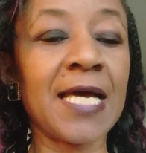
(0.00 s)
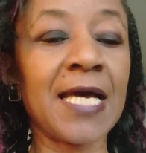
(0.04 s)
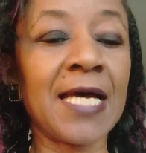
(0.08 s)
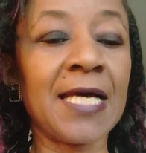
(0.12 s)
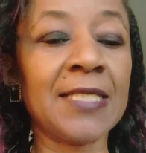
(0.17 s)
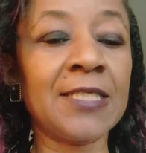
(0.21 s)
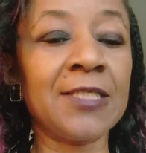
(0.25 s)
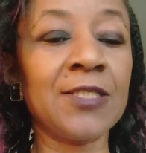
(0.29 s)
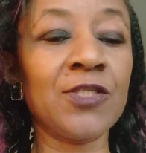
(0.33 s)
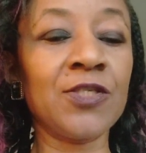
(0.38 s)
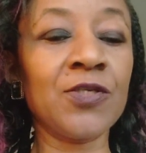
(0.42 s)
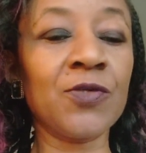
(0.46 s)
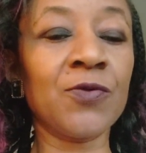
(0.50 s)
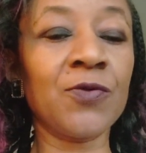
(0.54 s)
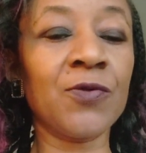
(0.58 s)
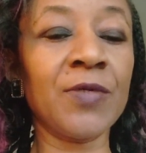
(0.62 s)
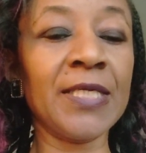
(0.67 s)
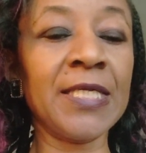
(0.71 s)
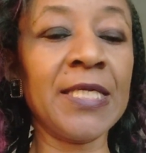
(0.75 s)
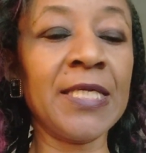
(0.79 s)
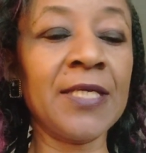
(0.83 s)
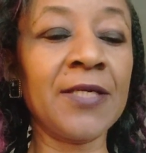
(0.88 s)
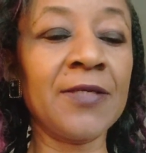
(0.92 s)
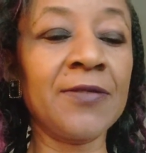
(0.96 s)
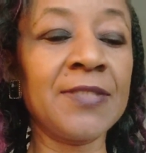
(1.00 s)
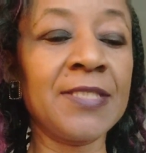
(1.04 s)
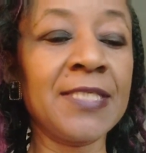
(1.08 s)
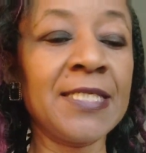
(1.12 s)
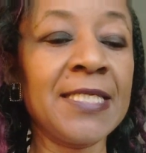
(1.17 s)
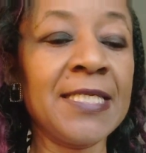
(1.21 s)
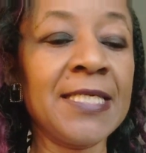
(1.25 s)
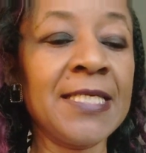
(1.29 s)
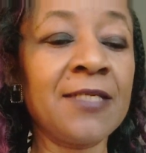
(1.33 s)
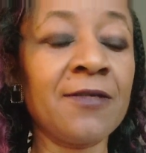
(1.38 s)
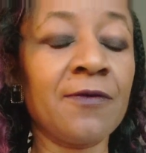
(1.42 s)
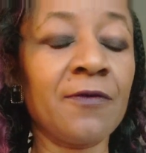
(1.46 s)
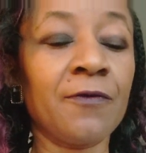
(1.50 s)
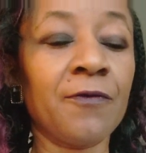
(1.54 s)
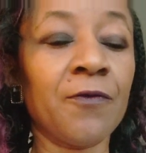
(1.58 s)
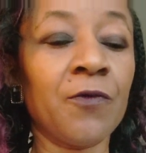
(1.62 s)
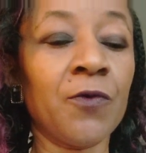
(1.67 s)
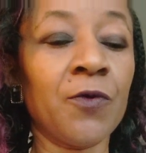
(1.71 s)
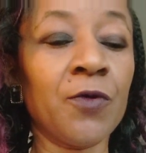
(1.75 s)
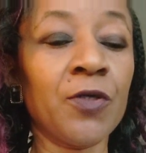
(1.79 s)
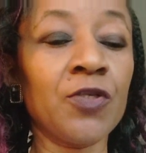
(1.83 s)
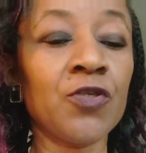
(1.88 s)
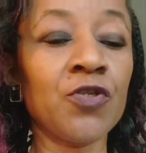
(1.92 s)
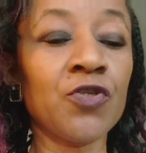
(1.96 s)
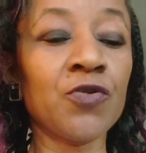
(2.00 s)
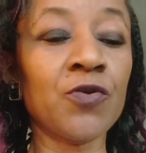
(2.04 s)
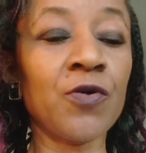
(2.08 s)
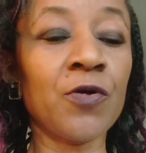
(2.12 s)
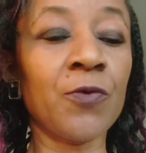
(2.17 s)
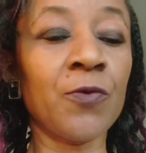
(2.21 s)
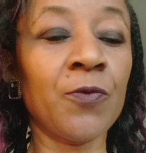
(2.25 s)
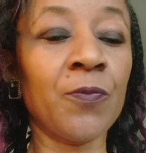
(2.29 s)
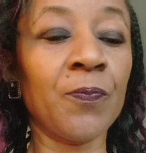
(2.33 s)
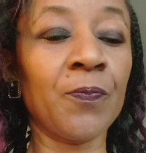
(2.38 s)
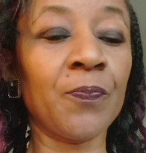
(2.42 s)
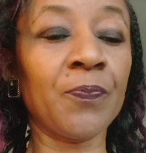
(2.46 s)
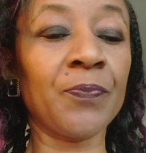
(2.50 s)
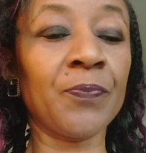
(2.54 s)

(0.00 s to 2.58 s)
and your ego's need for control,